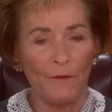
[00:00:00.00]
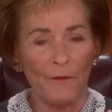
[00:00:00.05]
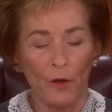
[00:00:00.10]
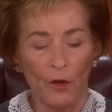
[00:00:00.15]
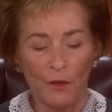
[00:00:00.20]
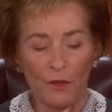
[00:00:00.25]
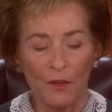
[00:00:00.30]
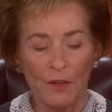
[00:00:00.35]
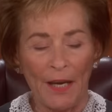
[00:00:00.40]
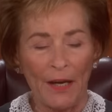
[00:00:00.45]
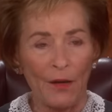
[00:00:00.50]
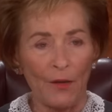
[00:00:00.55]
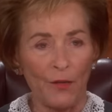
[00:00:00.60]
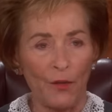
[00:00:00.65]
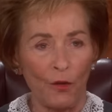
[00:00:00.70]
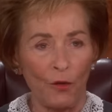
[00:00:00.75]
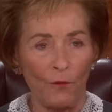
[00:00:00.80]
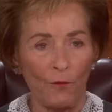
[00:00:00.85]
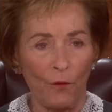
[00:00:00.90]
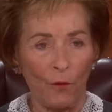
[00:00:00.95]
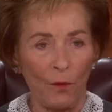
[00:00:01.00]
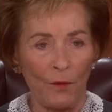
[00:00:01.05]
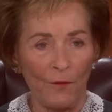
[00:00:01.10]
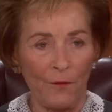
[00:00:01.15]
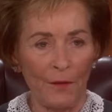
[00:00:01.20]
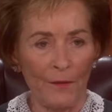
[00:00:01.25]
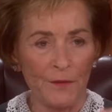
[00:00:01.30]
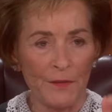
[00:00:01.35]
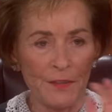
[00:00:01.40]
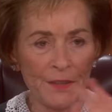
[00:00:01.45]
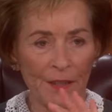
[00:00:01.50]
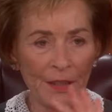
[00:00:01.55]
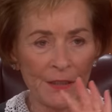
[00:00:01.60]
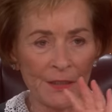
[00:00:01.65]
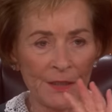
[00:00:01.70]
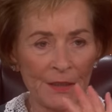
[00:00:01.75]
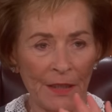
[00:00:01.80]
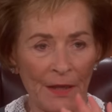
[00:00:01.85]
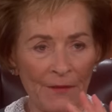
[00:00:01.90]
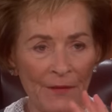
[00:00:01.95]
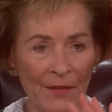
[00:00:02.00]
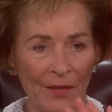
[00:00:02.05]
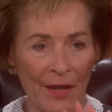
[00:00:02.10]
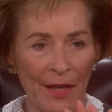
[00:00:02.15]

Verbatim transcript: 1st, 2nd, 3rd, 4th, 5th, 6th, 7th,